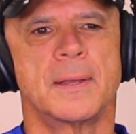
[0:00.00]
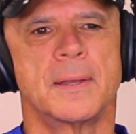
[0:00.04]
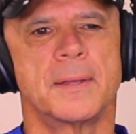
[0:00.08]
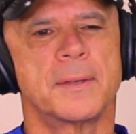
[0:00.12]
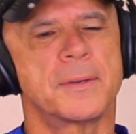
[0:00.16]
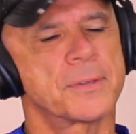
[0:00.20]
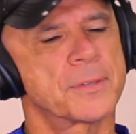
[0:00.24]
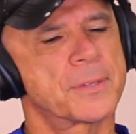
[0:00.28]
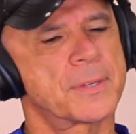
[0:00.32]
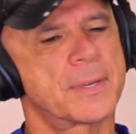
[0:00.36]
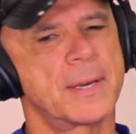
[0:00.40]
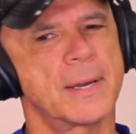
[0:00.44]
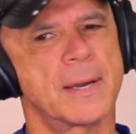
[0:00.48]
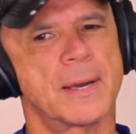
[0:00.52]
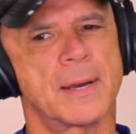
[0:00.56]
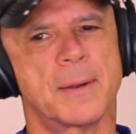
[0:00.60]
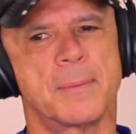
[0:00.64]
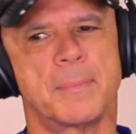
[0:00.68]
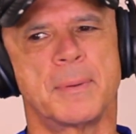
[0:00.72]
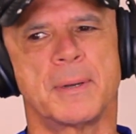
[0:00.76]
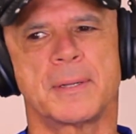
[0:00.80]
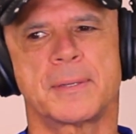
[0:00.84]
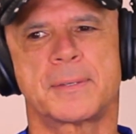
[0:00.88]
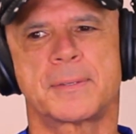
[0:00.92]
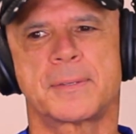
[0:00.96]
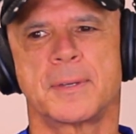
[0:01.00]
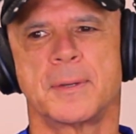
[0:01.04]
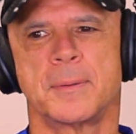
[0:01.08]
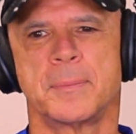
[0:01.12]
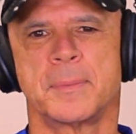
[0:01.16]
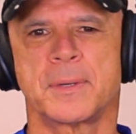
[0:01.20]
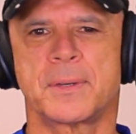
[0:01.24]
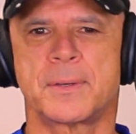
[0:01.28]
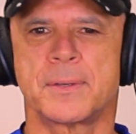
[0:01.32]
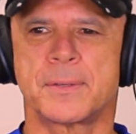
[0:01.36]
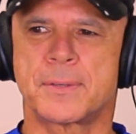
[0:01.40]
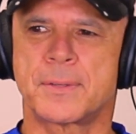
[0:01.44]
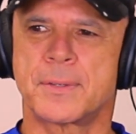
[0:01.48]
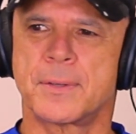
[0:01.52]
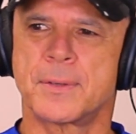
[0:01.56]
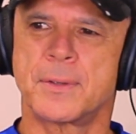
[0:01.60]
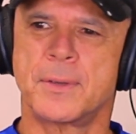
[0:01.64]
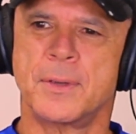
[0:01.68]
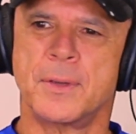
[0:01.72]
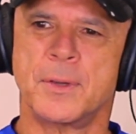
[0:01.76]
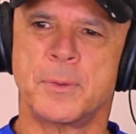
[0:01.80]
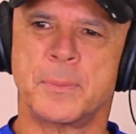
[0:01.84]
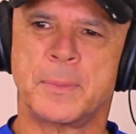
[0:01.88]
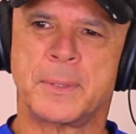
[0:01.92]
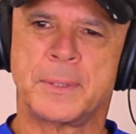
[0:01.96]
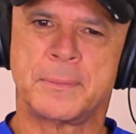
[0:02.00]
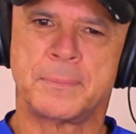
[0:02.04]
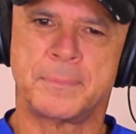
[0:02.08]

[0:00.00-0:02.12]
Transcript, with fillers: You just care about someone because they're human.